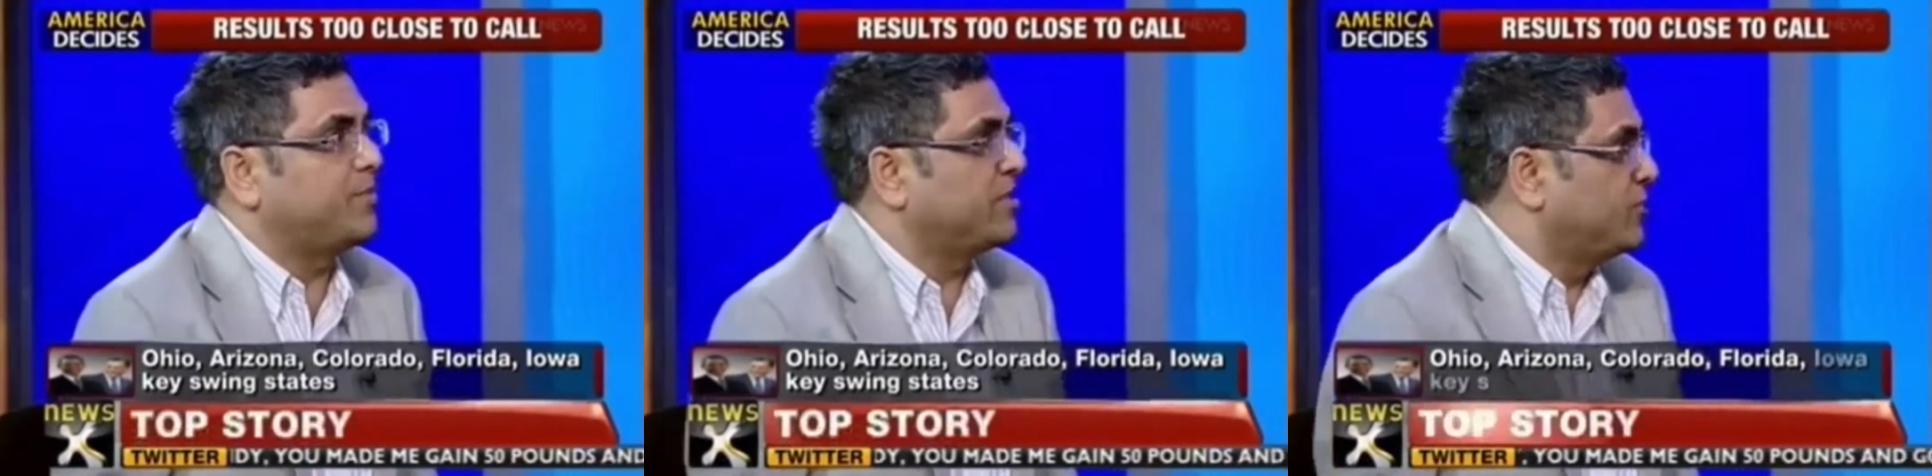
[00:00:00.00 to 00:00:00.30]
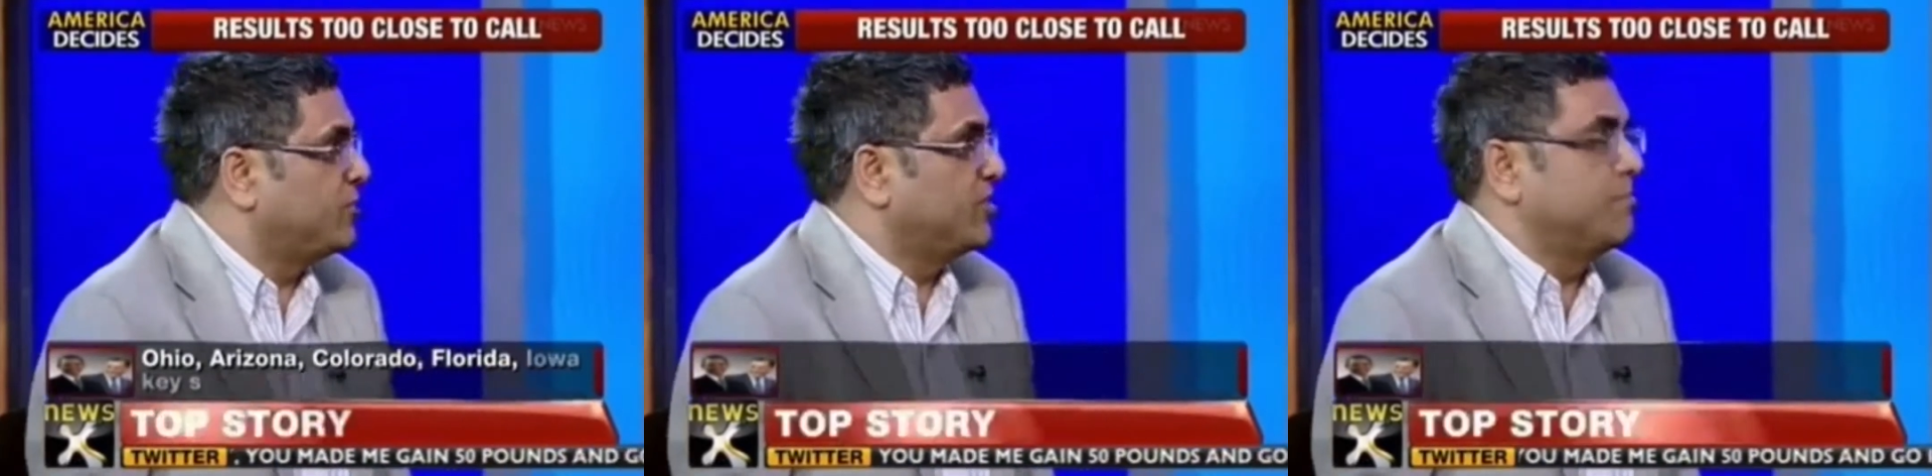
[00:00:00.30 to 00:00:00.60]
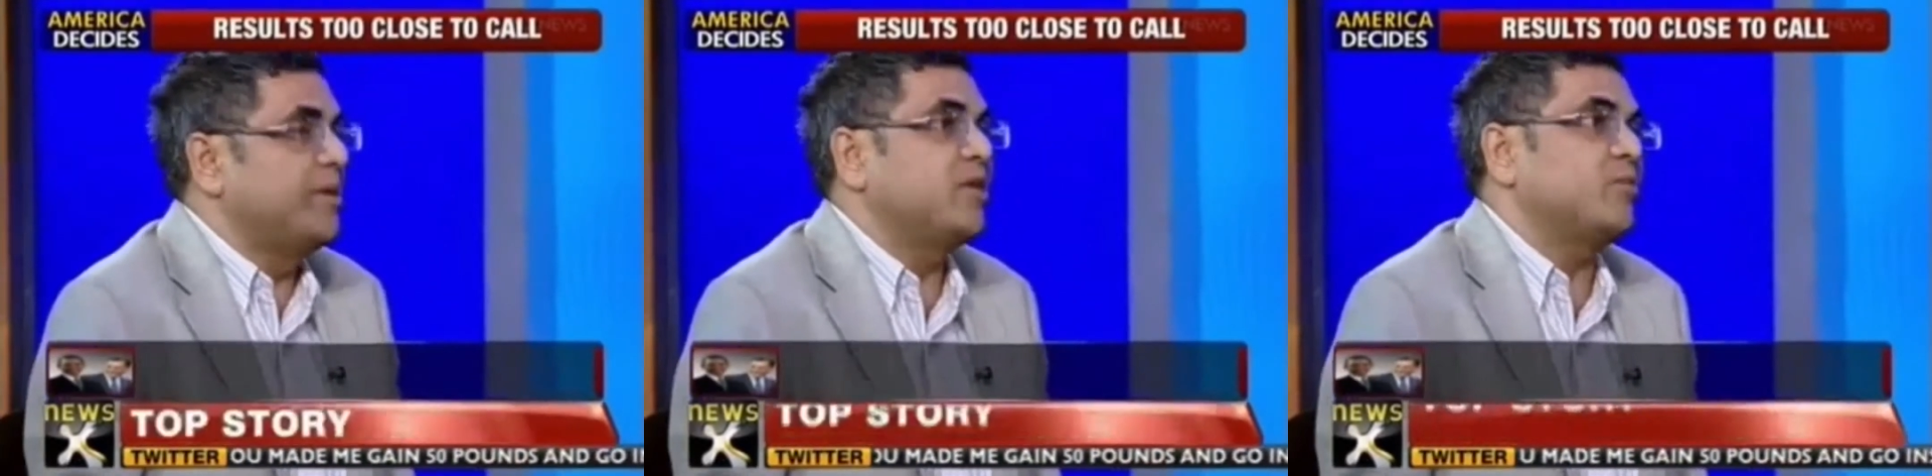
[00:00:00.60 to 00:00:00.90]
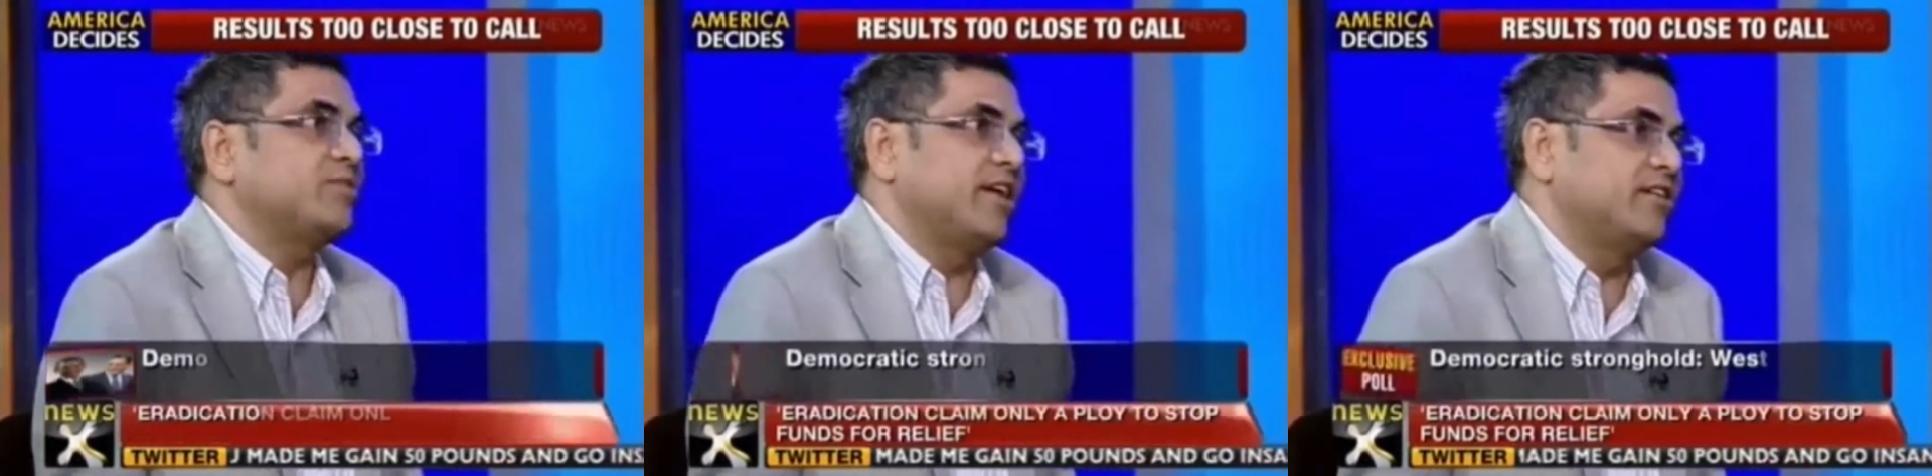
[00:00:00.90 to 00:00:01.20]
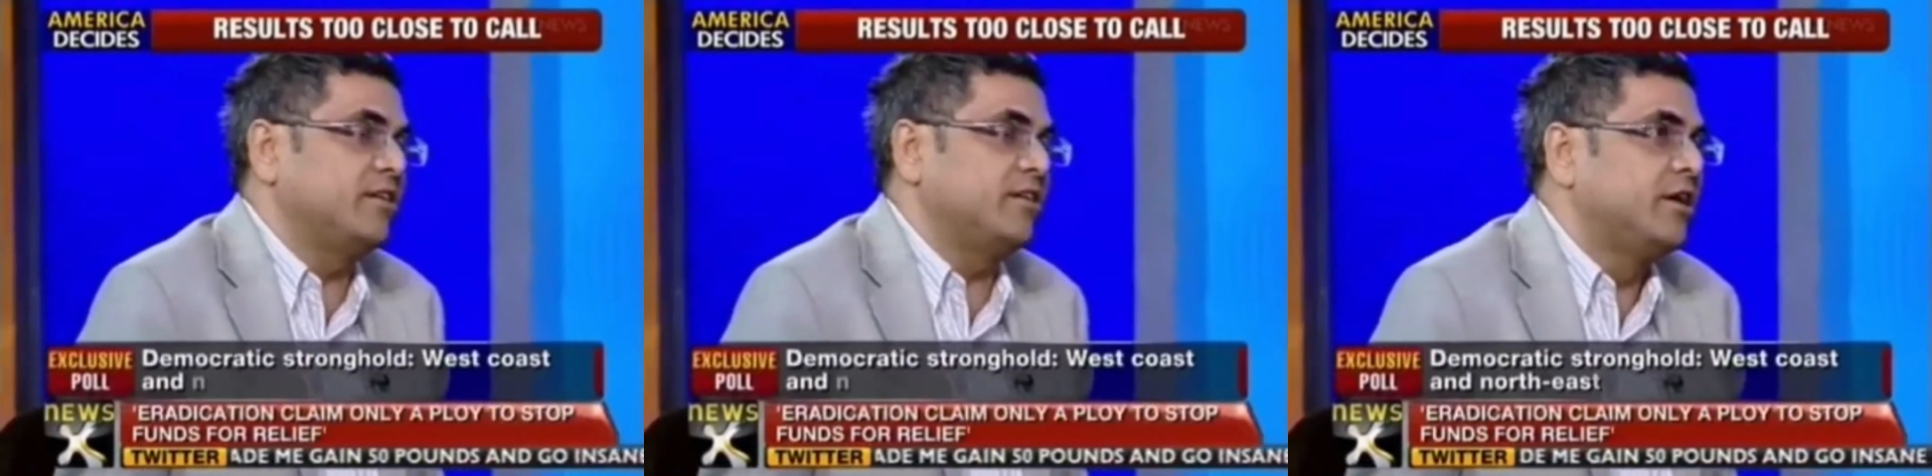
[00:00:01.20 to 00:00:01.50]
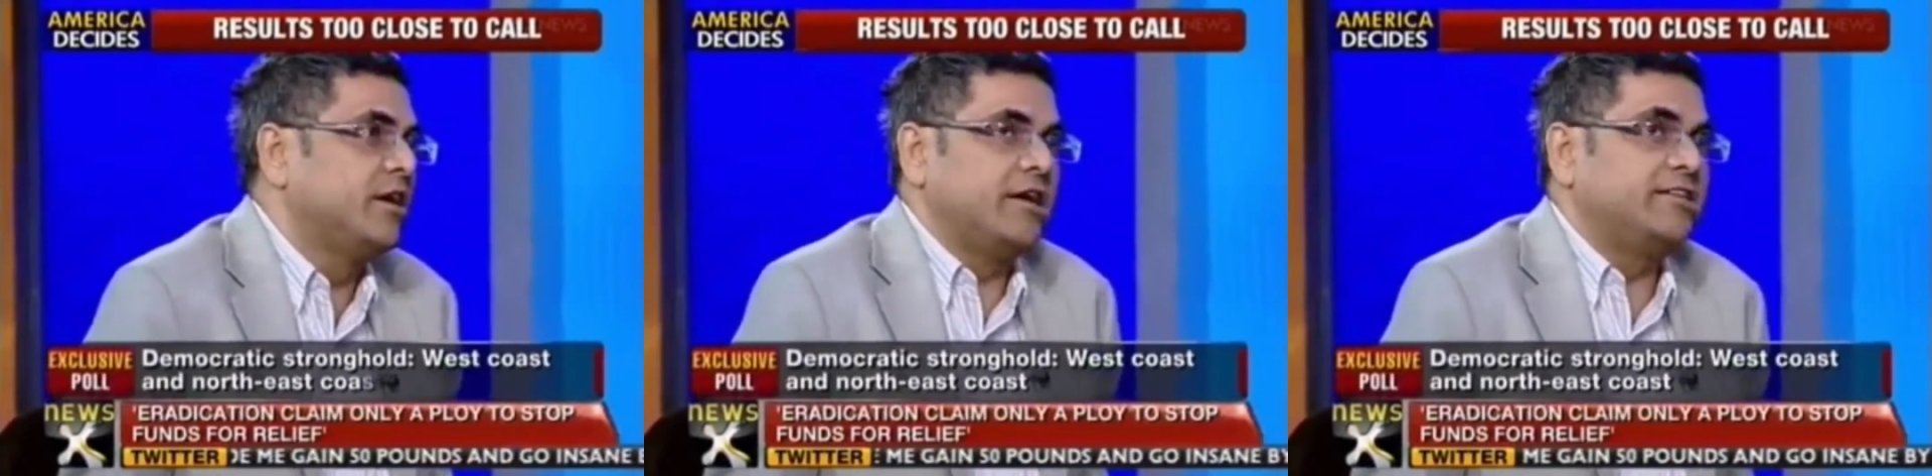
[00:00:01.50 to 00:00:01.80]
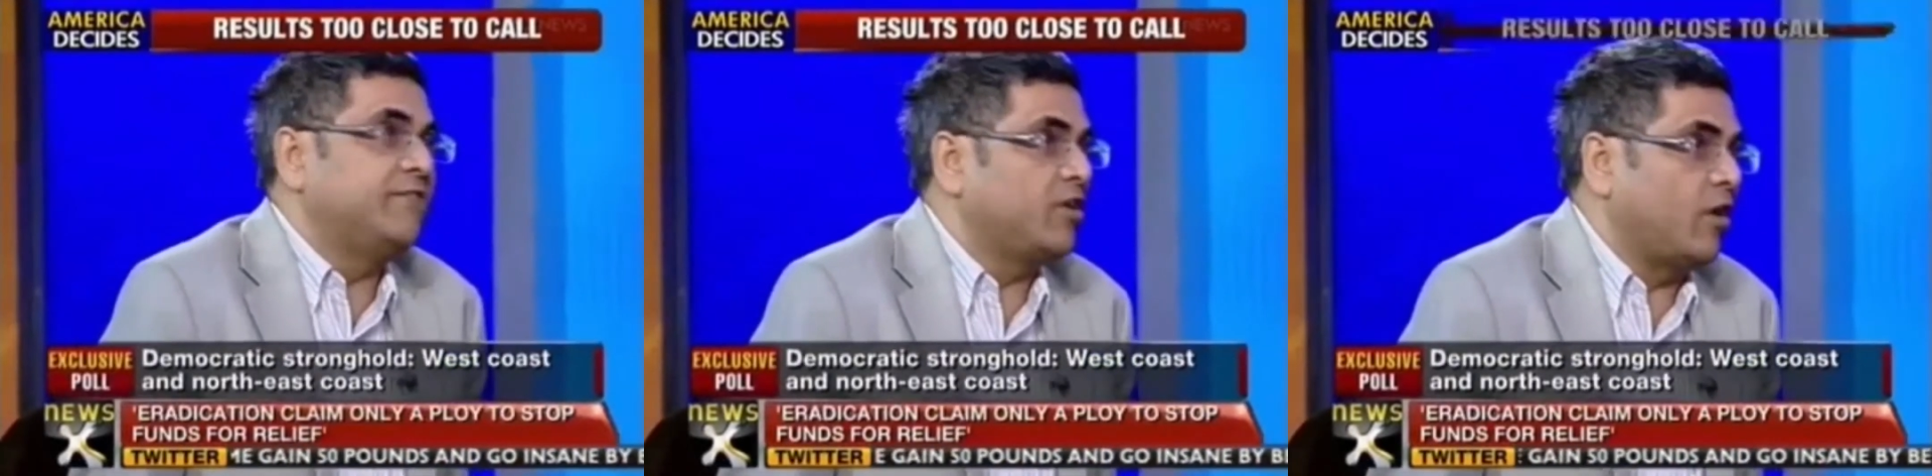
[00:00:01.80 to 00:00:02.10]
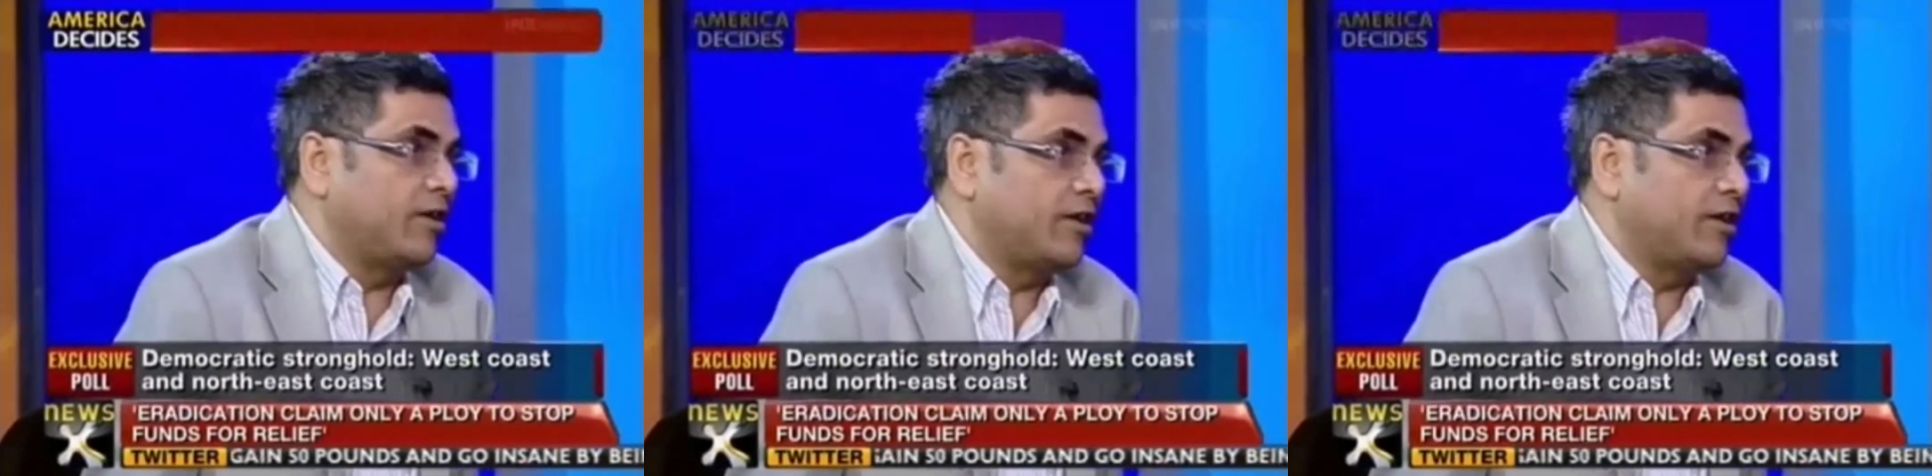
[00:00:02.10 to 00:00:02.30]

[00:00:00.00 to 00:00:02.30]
presidential debate was held in Denver,